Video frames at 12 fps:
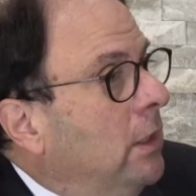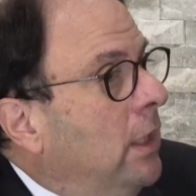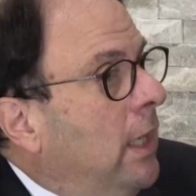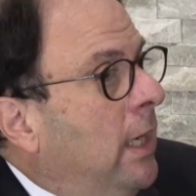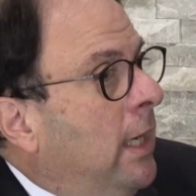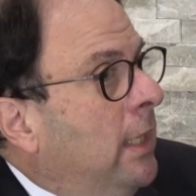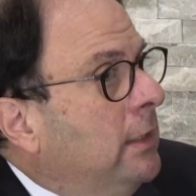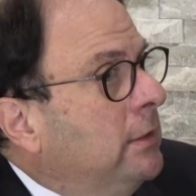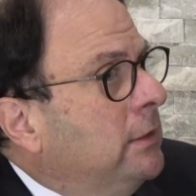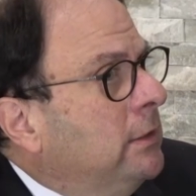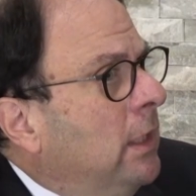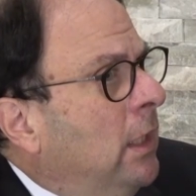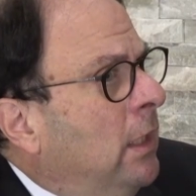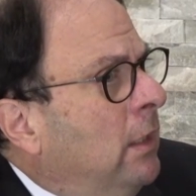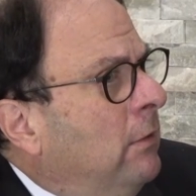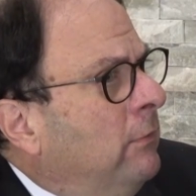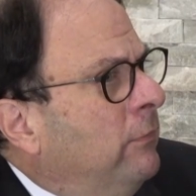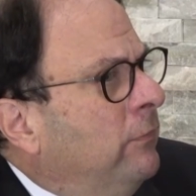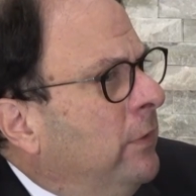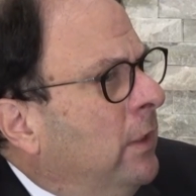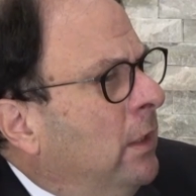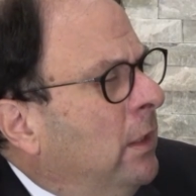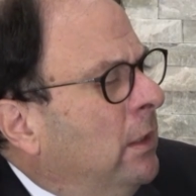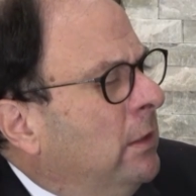As of
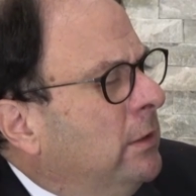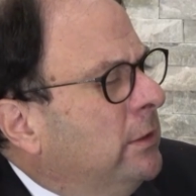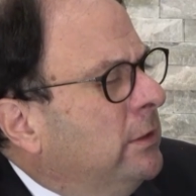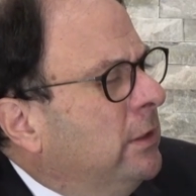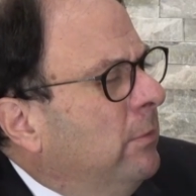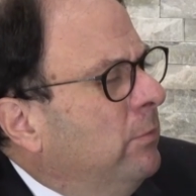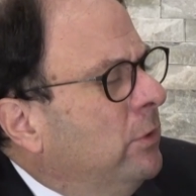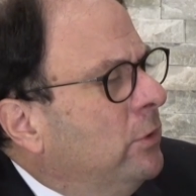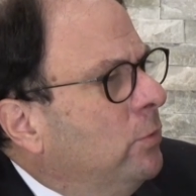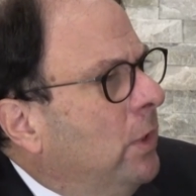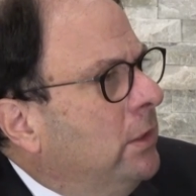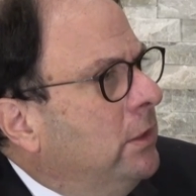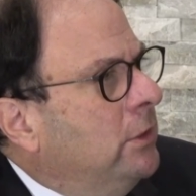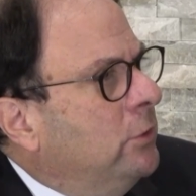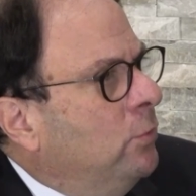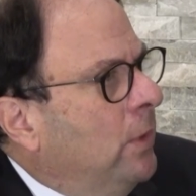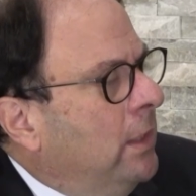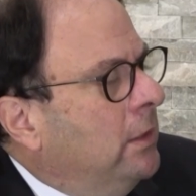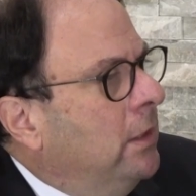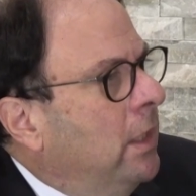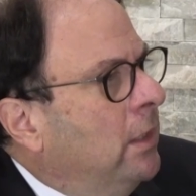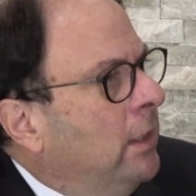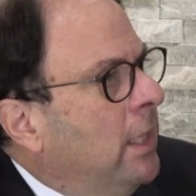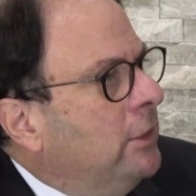December 2020,
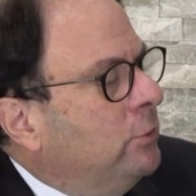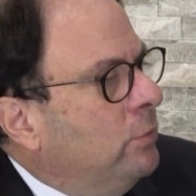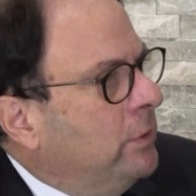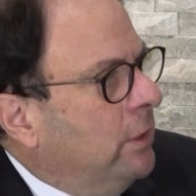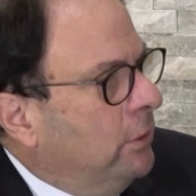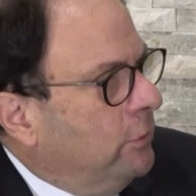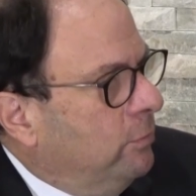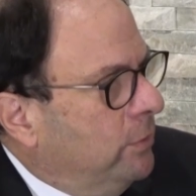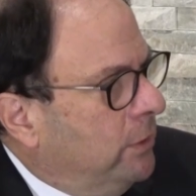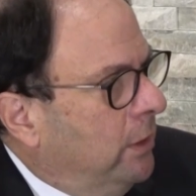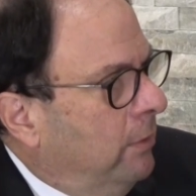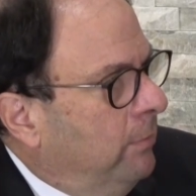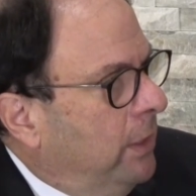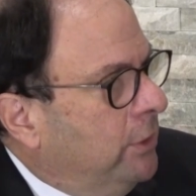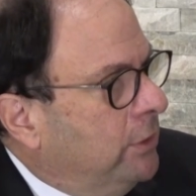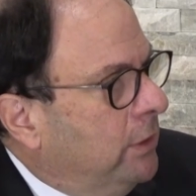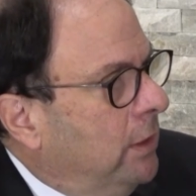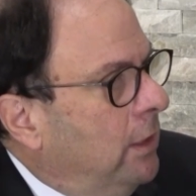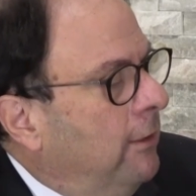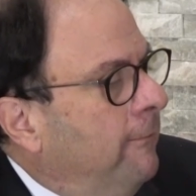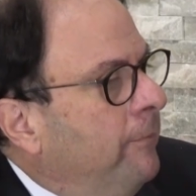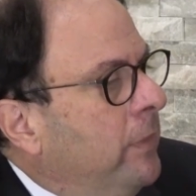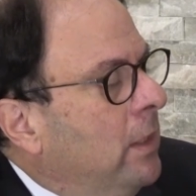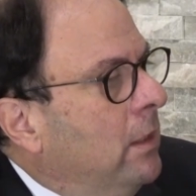the last results from CMHC,
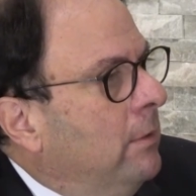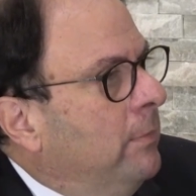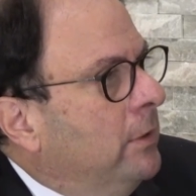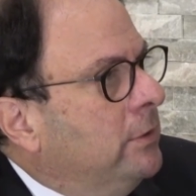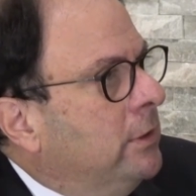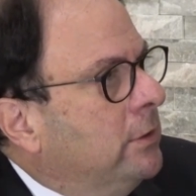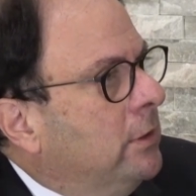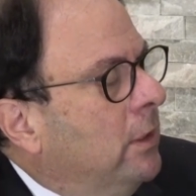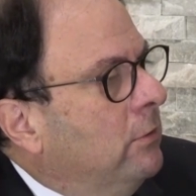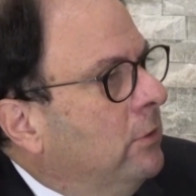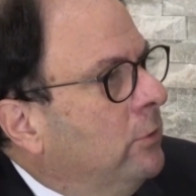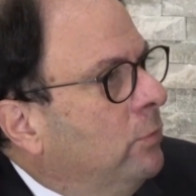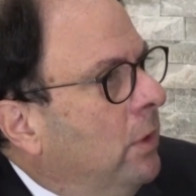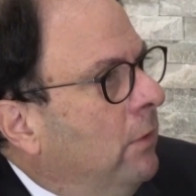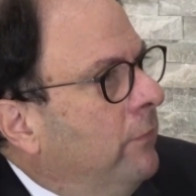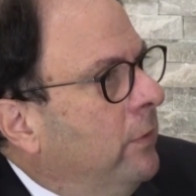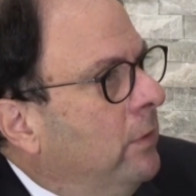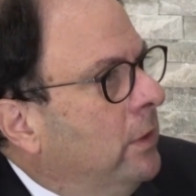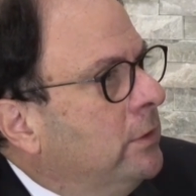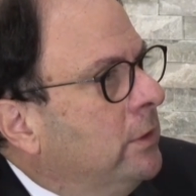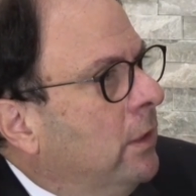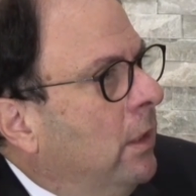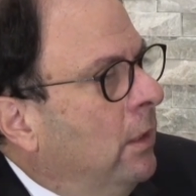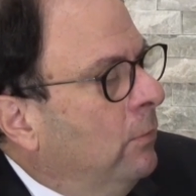about 612 units
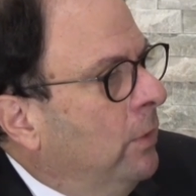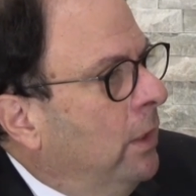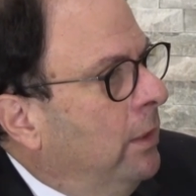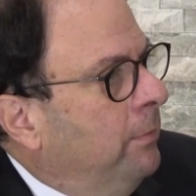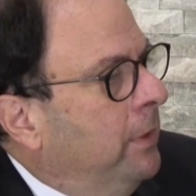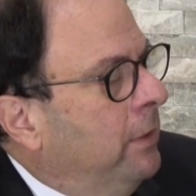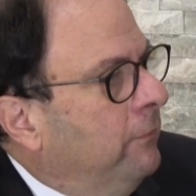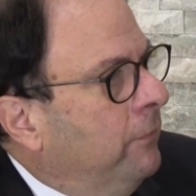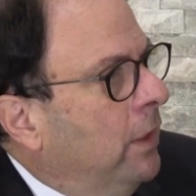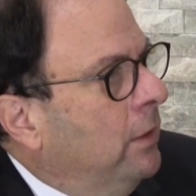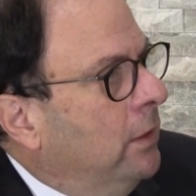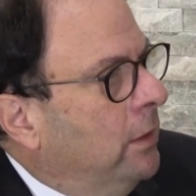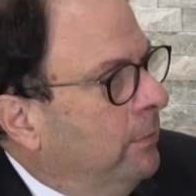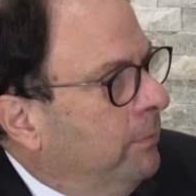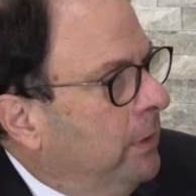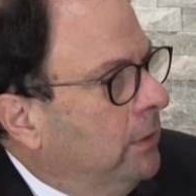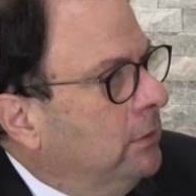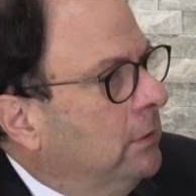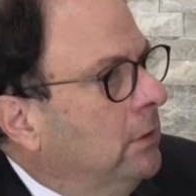had already been funded and built.